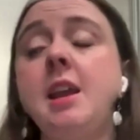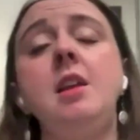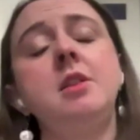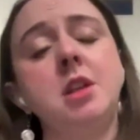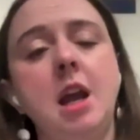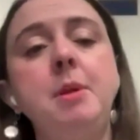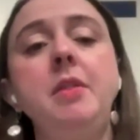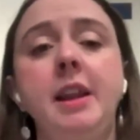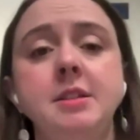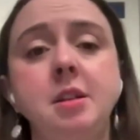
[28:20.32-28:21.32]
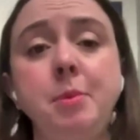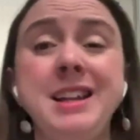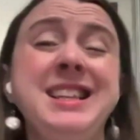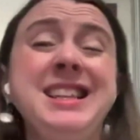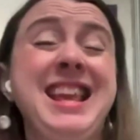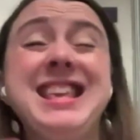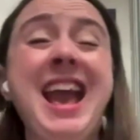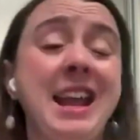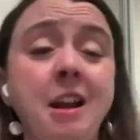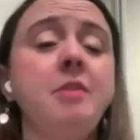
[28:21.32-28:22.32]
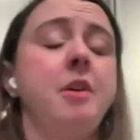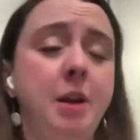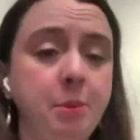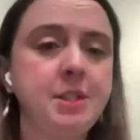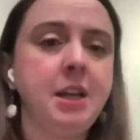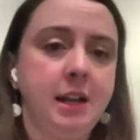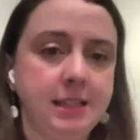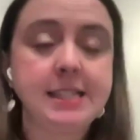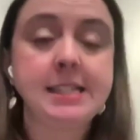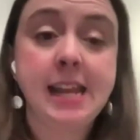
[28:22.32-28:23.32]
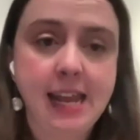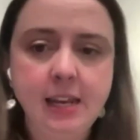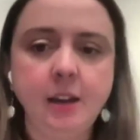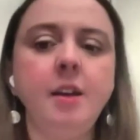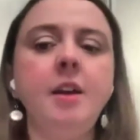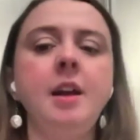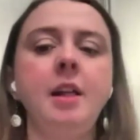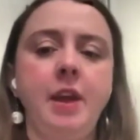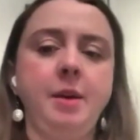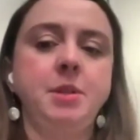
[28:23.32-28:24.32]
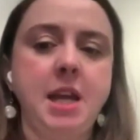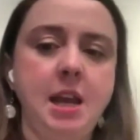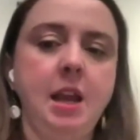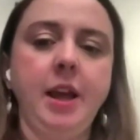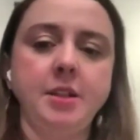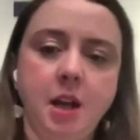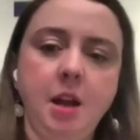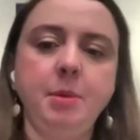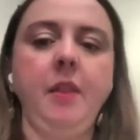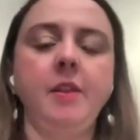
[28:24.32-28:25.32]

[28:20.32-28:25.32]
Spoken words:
taking the time and then it's unpaid, that they cannot, their families cannot sustain them taking that time.